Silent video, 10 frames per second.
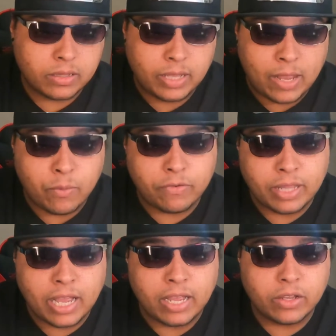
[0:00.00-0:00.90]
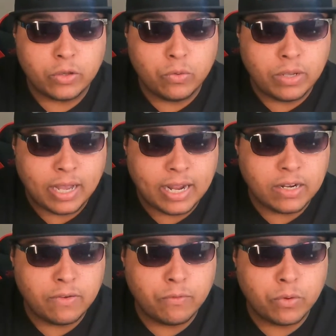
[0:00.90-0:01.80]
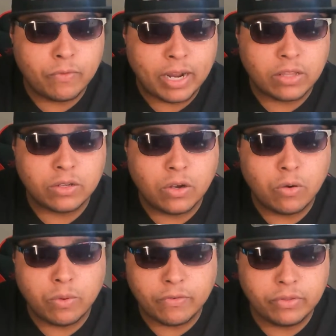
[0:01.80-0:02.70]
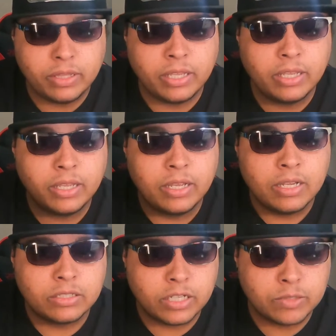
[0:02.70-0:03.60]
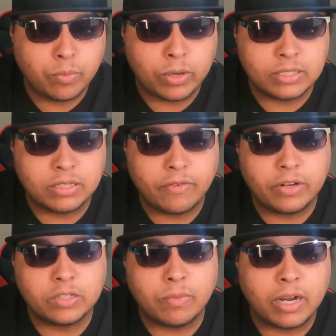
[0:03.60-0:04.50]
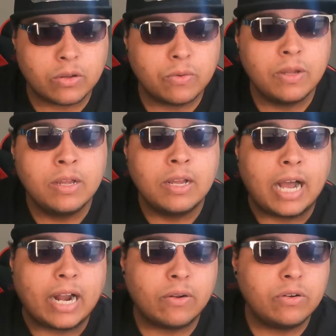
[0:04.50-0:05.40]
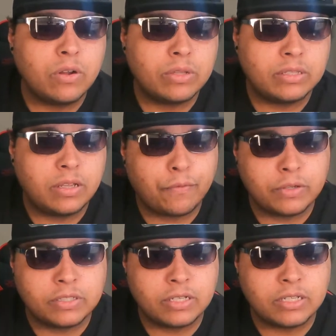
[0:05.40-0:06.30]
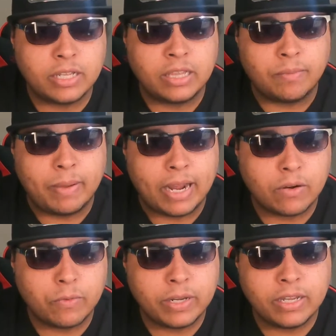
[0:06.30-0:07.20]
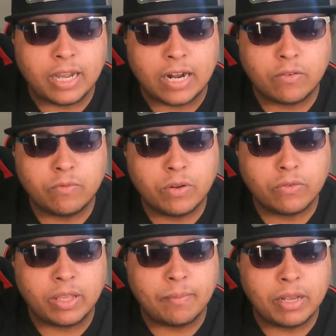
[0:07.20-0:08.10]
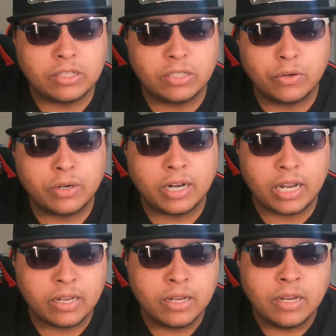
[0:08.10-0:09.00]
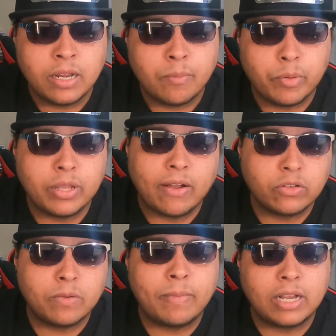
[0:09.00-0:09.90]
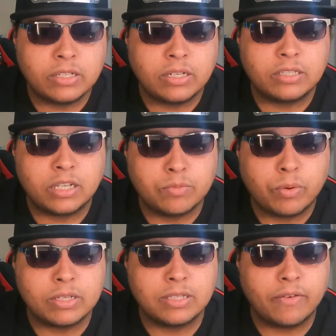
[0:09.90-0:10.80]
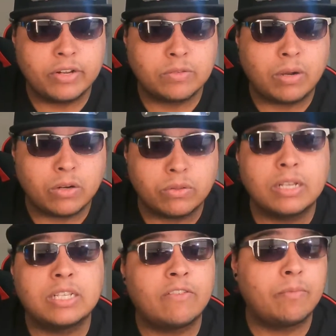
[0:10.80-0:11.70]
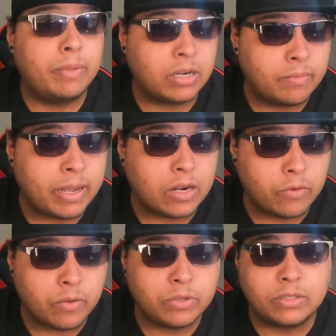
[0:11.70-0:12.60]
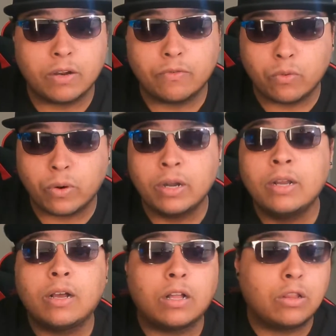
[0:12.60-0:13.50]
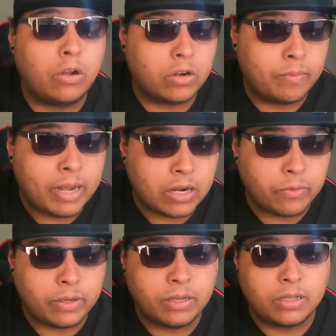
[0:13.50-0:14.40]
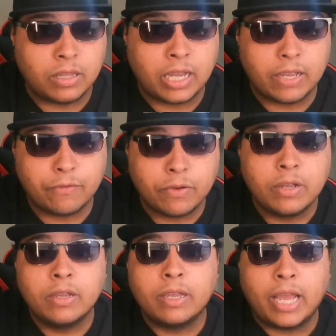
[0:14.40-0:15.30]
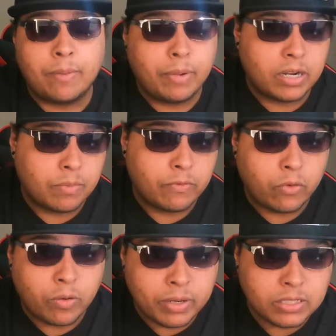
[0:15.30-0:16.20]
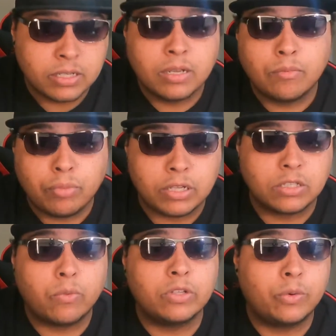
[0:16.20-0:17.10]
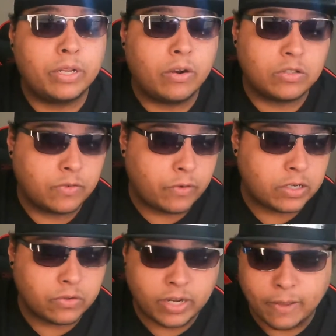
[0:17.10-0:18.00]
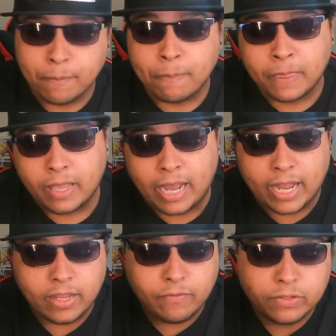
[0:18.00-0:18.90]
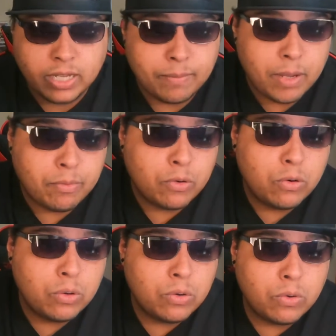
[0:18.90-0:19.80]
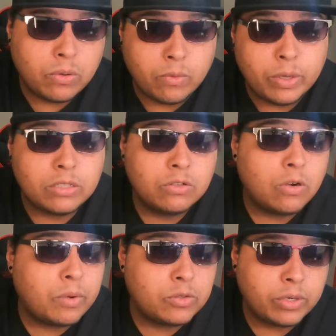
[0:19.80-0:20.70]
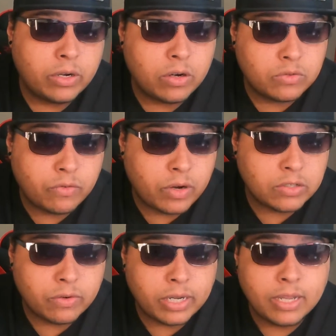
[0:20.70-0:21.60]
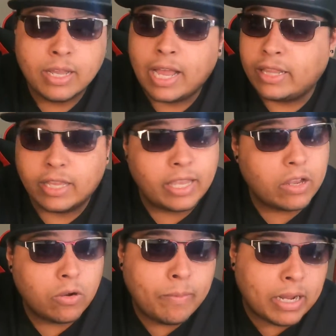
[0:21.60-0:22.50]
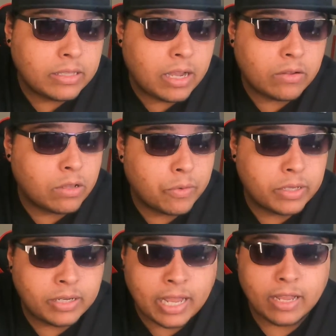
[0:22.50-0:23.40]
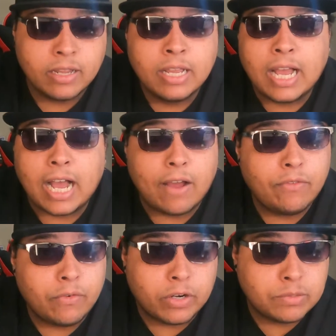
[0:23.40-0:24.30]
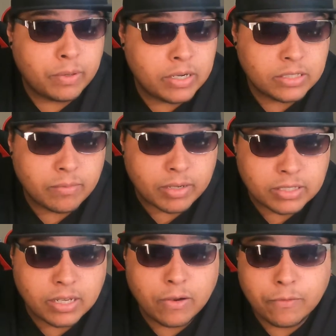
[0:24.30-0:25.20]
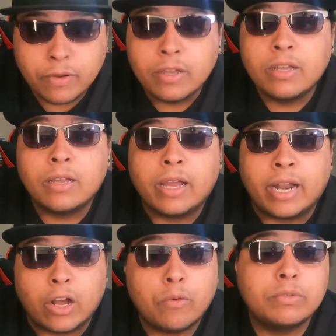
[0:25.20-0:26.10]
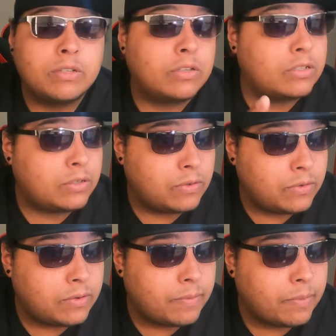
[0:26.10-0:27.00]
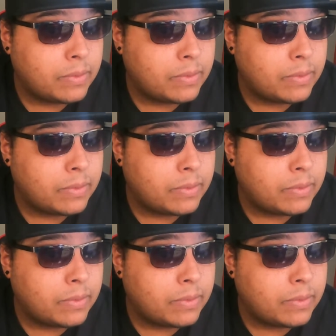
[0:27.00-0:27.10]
And with that, you kind of would rather go with the 6.7 inch model. I don't know the differences in the battery. I don't know if they mentioned it or not, but you have to imagine the 6.7 inch model does have a bigger battery, which therefore a longer battery life and better performance, plus the 120Hz refresh rate. I've seen people who went to a 120Hz refresh rate and they can't go back down lower than that. I've never experienced it myself, and I hope to soon.